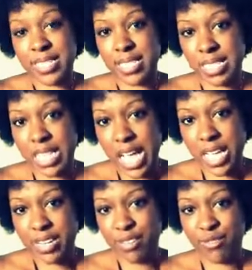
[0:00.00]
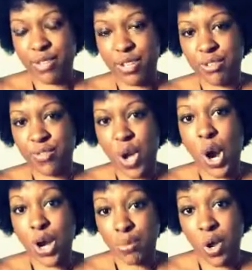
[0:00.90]
and a lot of
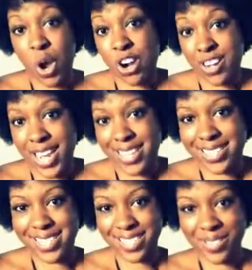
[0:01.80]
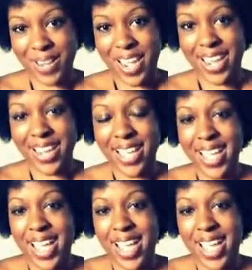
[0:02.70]
heartaches, okay?